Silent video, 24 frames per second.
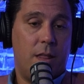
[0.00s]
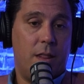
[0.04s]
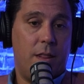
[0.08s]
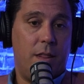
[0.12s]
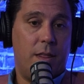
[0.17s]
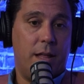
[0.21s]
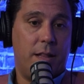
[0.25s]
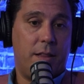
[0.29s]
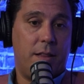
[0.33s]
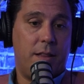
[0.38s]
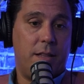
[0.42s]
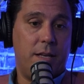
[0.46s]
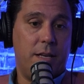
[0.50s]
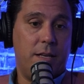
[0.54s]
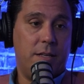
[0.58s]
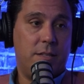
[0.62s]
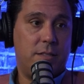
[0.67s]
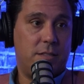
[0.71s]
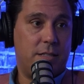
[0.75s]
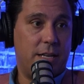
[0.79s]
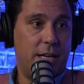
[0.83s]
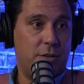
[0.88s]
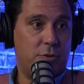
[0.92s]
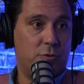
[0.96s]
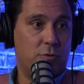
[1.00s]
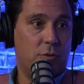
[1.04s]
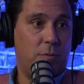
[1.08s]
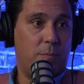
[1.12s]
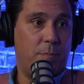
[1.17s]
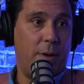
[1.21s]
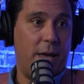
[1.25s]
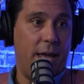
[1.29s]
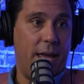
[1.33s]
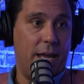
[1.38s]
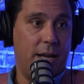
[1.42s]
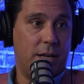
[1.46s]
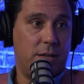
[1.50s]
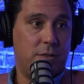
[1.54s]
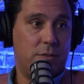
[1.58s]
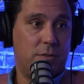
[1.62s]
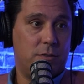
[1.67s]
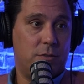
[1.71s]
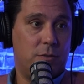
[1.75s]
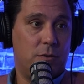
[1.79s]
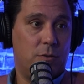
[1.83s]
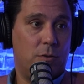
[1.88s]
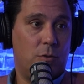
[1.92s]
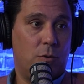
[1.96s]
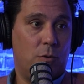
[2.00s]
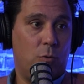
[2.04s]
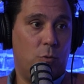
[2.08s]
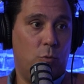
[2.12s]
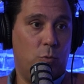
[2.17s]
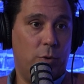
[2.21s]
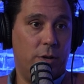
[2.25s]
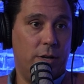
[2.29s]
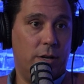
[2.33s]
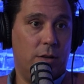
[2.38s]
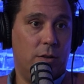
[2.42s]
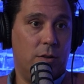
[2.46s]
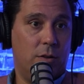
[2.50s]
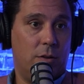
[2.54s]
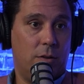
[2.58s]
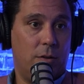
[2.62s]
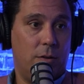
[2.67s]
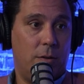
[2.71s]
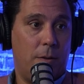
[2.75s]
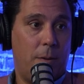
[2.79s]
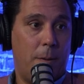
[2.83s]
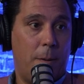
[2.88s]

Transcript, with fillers: that the central banks will